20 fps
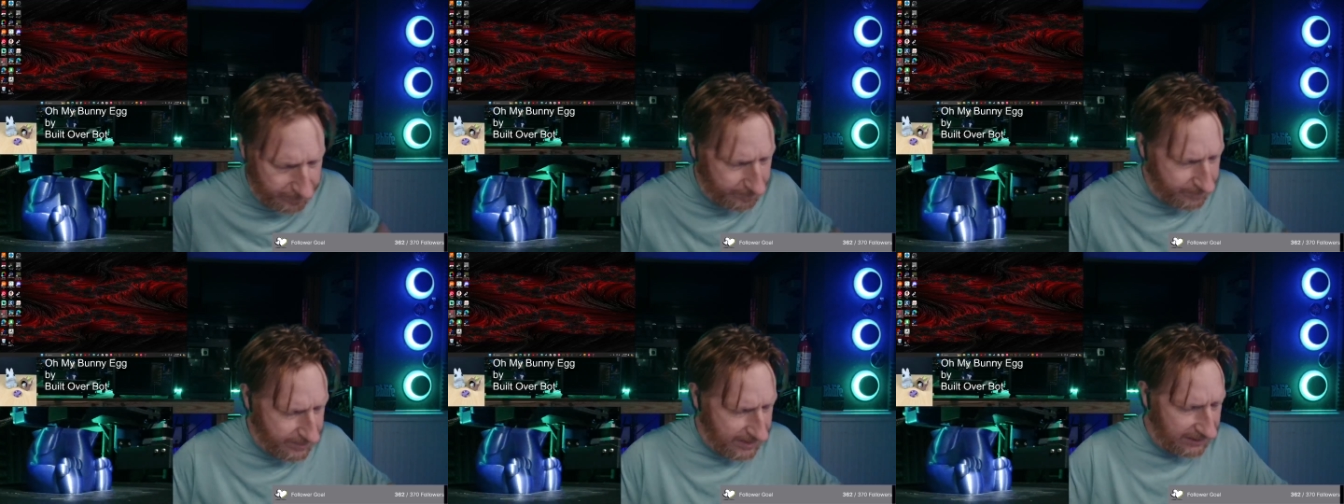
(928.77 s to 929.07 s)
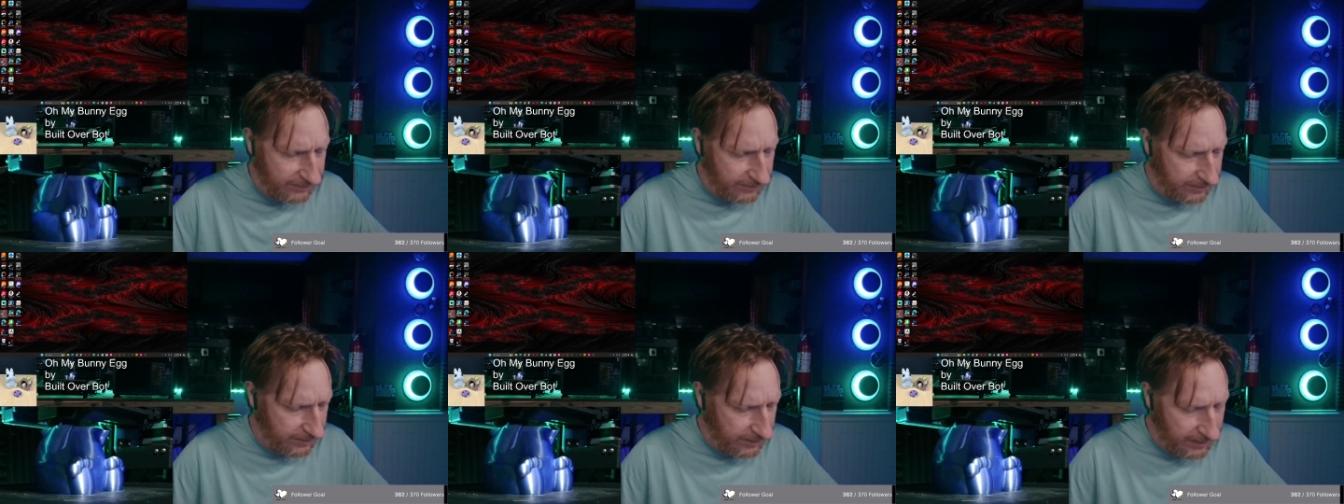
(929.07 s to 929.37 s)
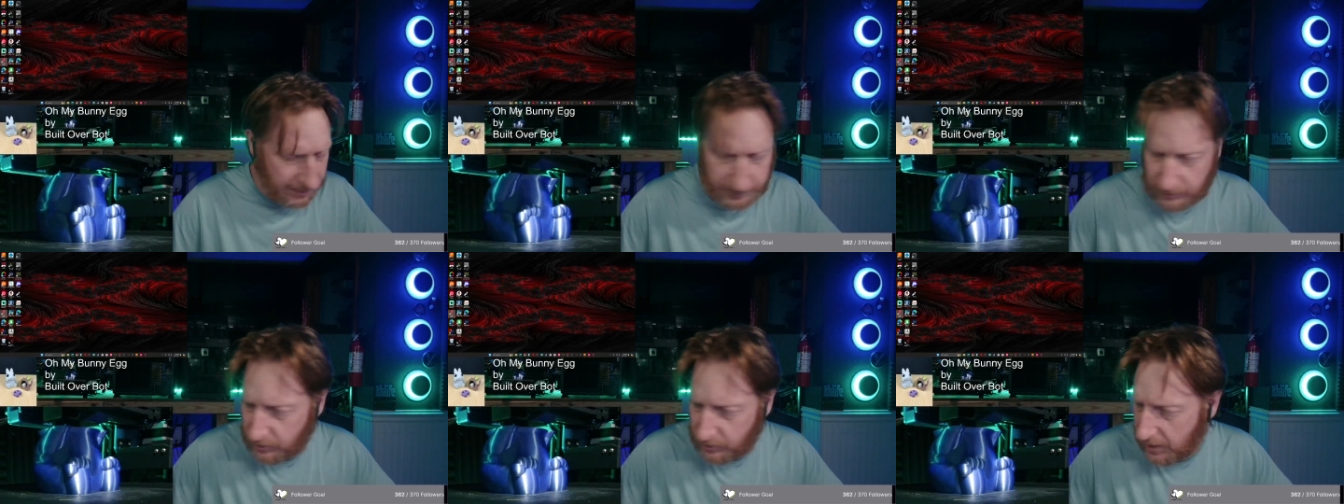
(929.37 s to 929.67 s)
Basically,
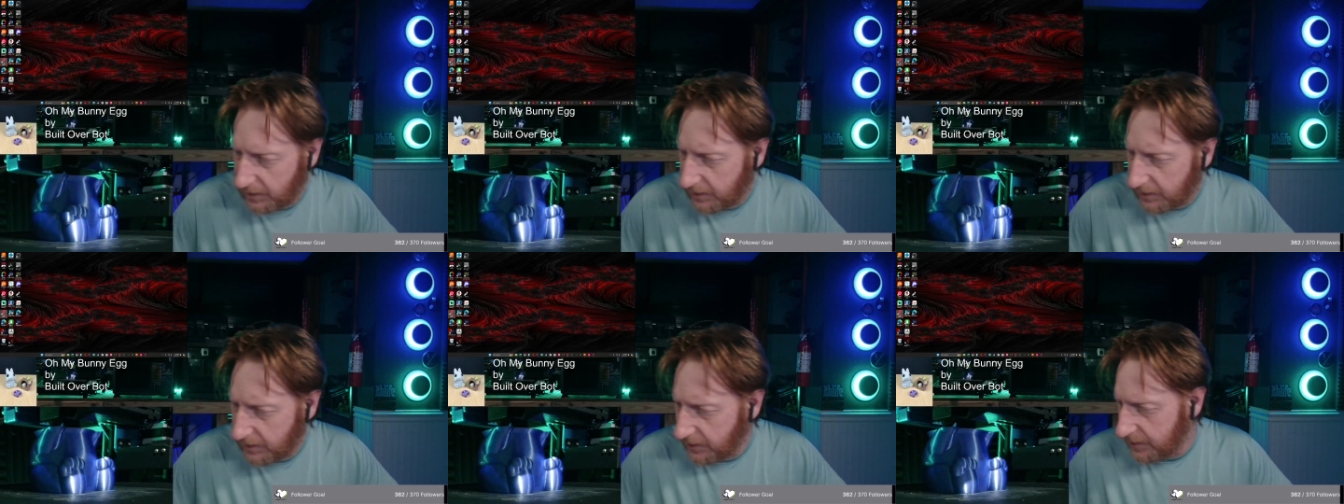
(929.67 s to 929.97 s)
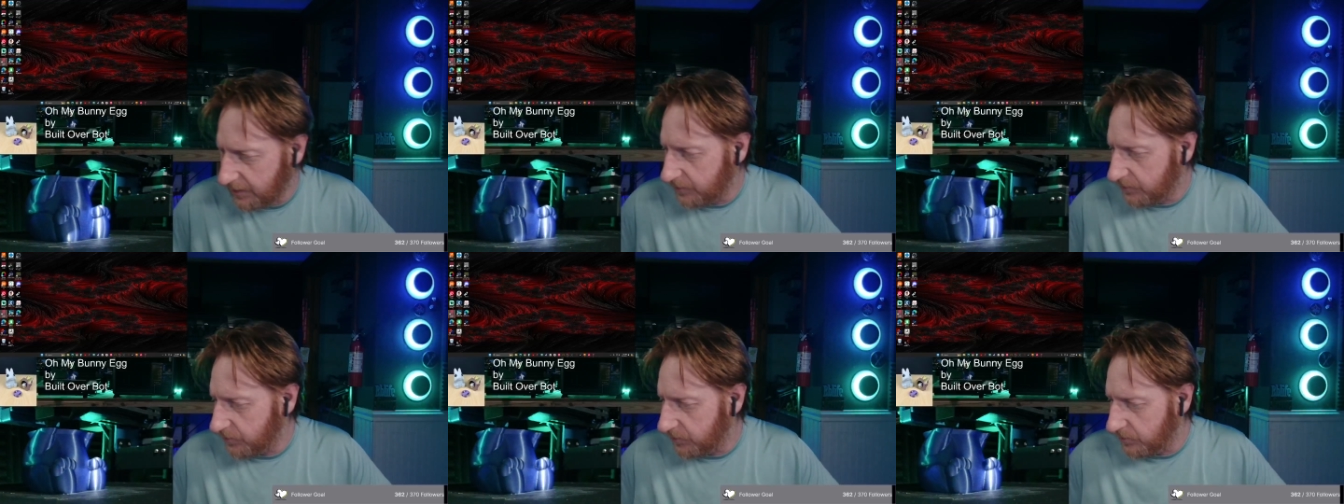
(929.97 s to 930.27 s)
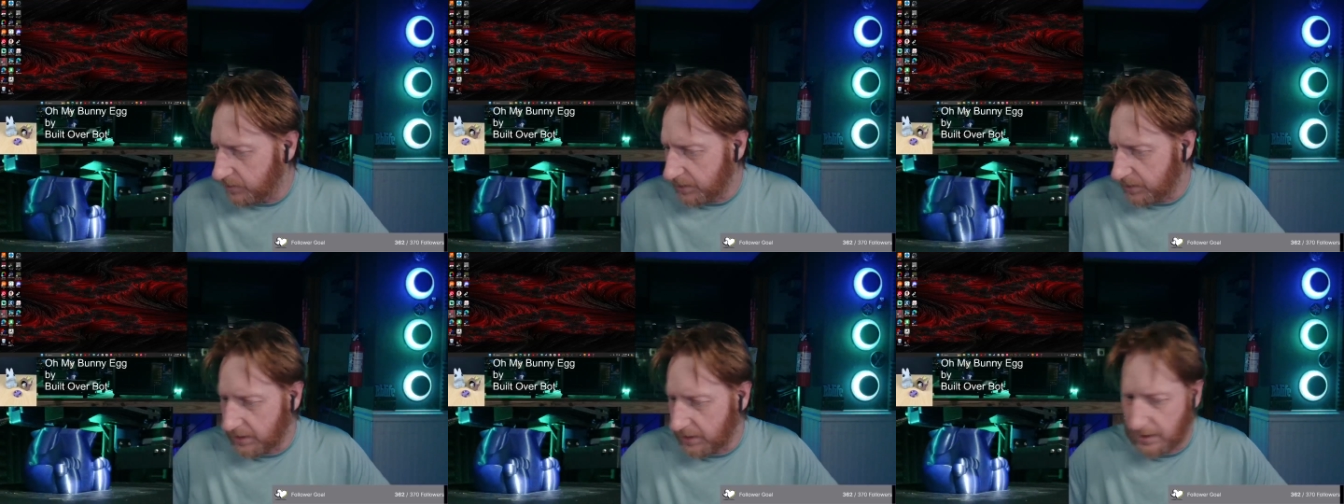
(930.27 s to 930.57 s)
I'm trying to get
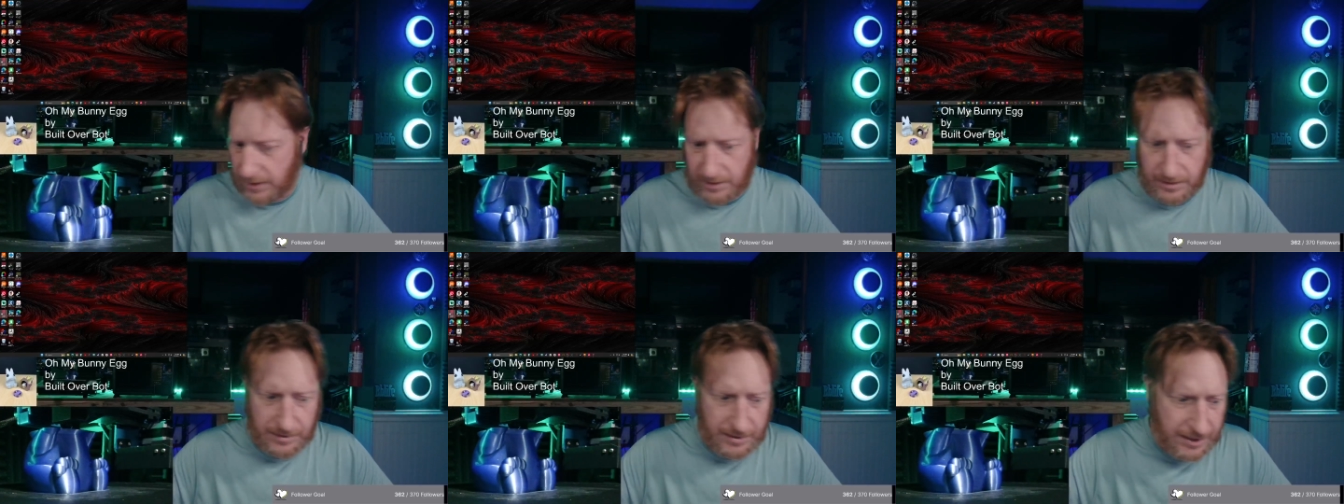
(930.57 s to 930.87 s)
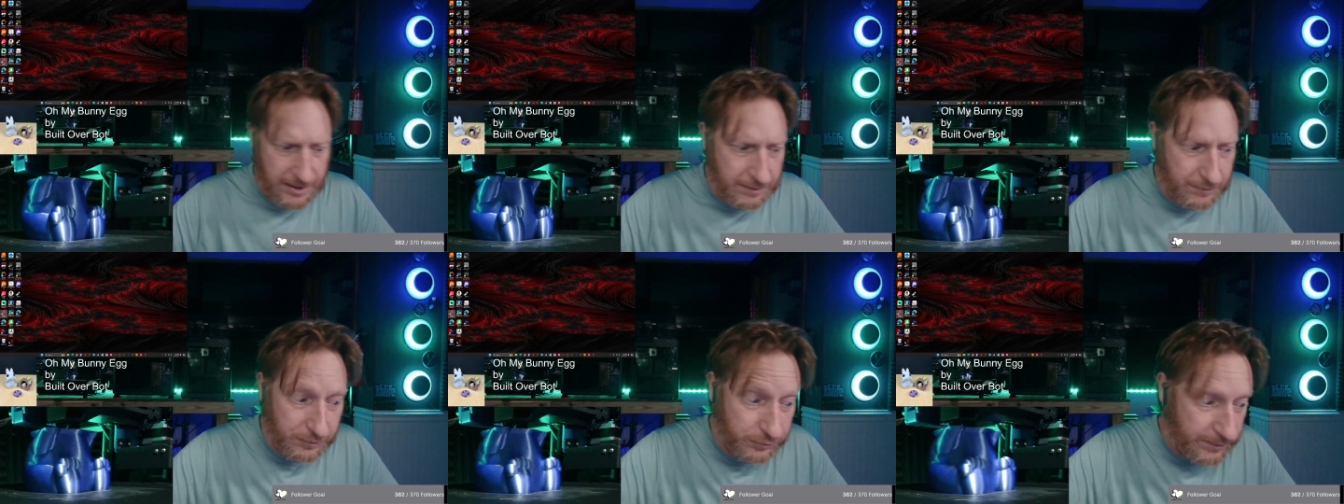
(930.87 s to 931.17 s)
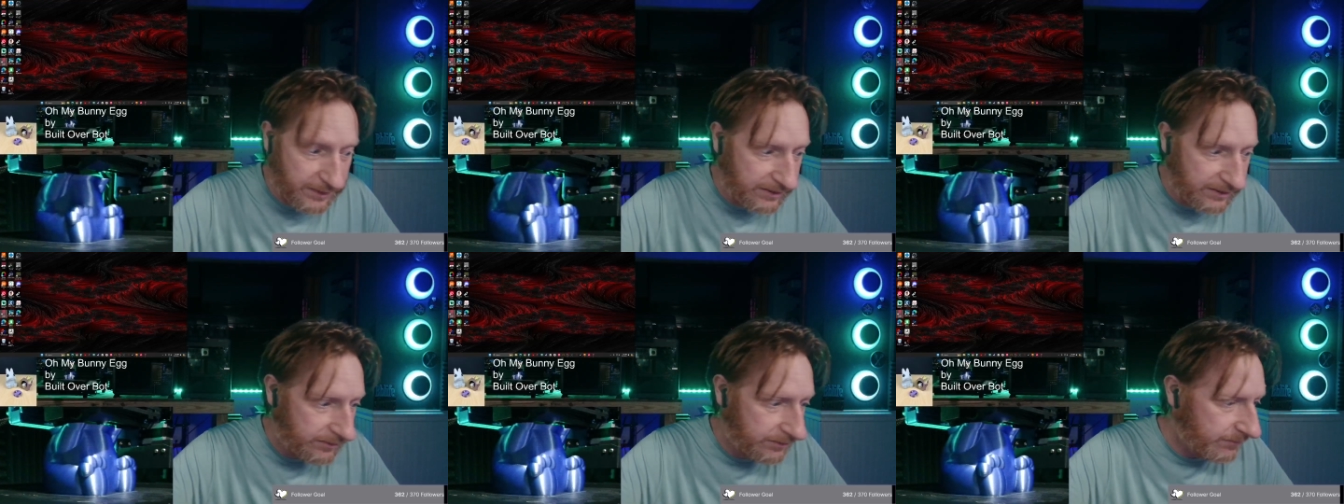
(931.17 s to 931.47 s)
into the
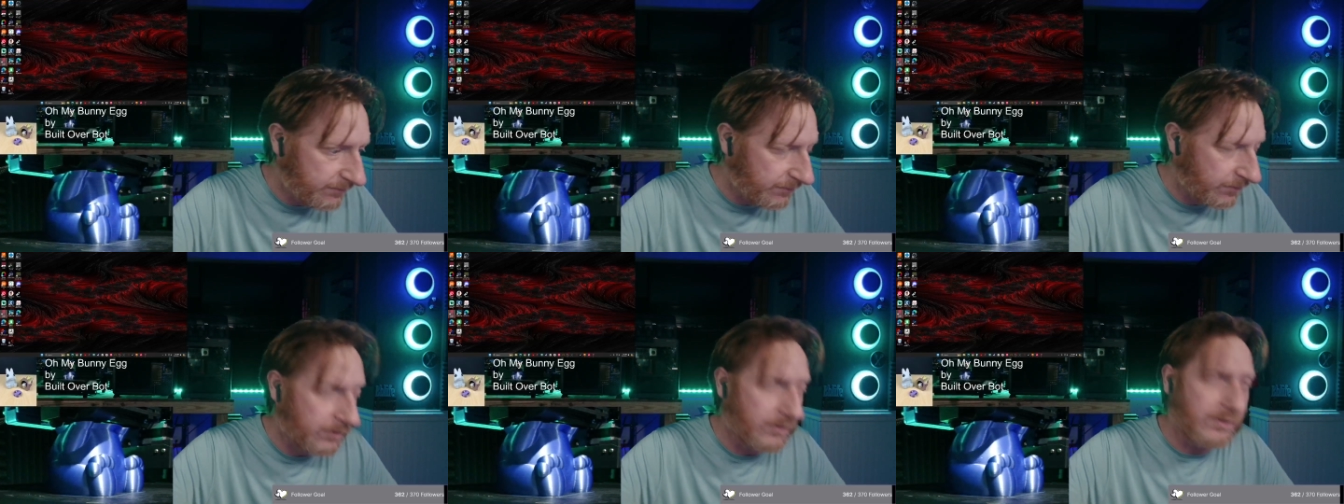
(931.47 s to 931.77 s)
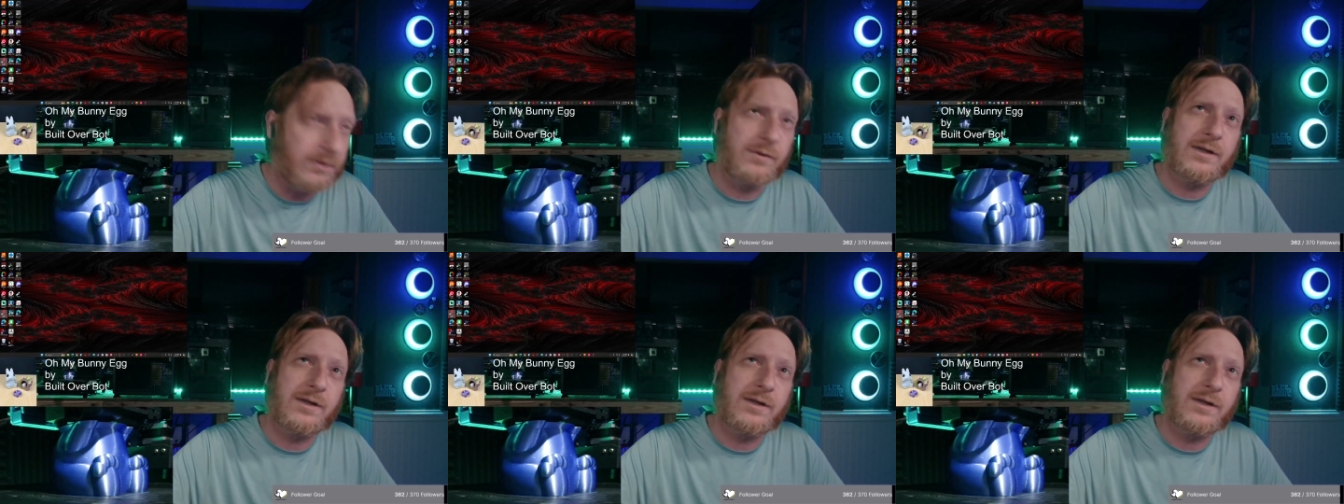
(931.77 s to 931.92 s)
aerospace or